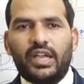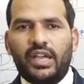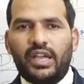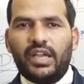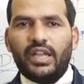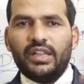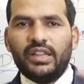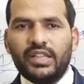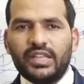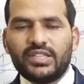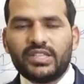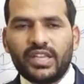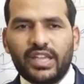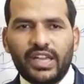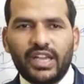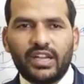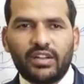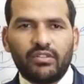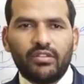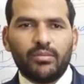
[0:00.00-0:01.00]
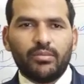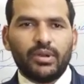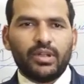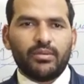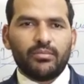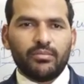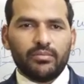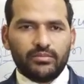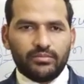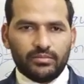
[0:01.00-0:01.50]
in this
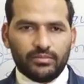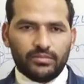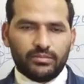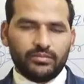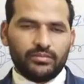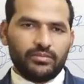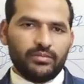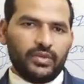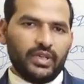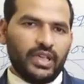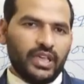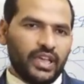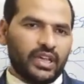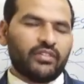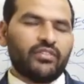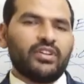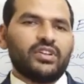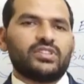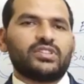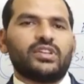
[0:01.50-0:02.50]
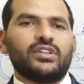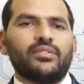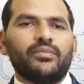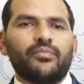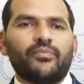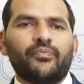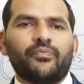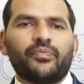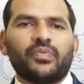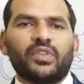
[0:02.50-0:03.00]
equilibrium
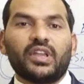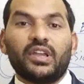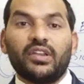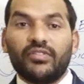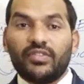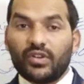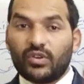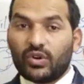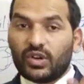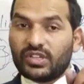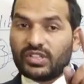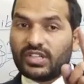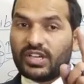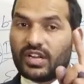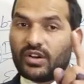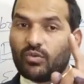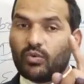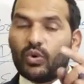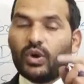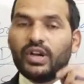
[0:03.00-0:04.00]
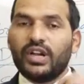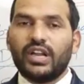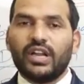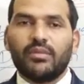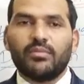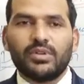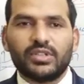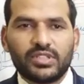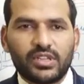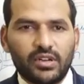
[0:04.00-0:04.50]
equation, if you consider one
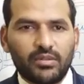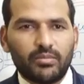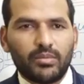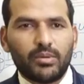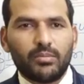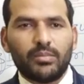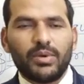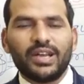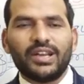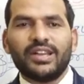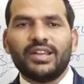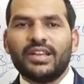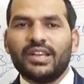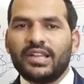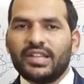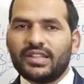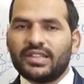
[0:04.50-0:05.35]
dimensional member,